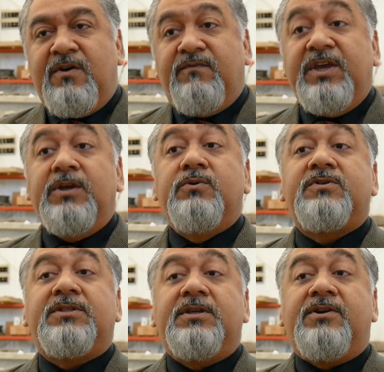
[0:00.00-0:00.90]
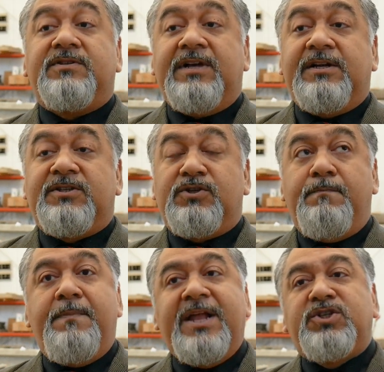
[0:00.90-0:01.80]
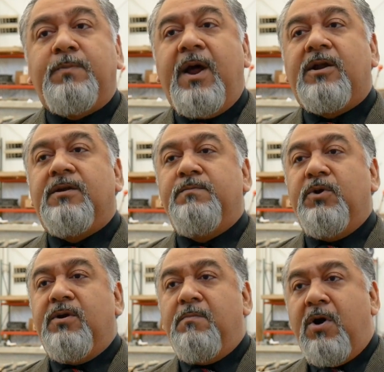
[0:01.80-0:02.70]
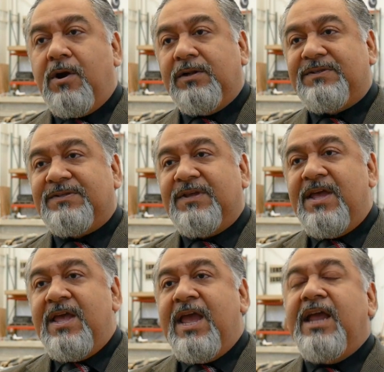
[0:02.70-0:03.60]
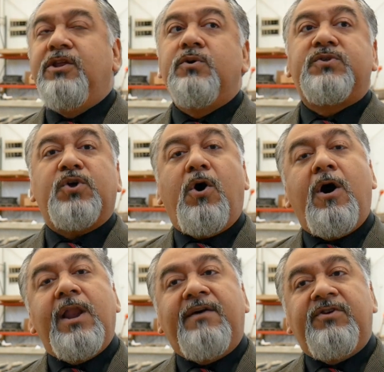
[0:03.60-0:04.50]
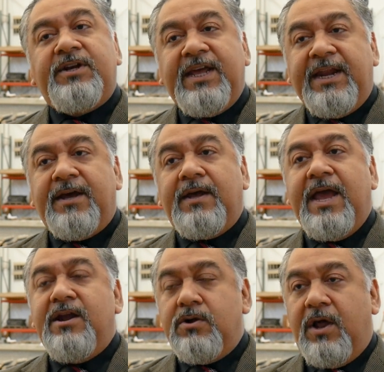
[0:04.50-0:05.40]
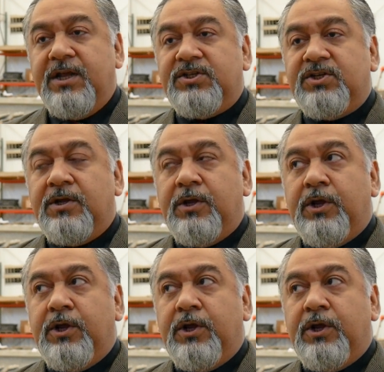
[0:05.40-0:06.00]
we use the results to benchmark computer models and use all our data and knowledge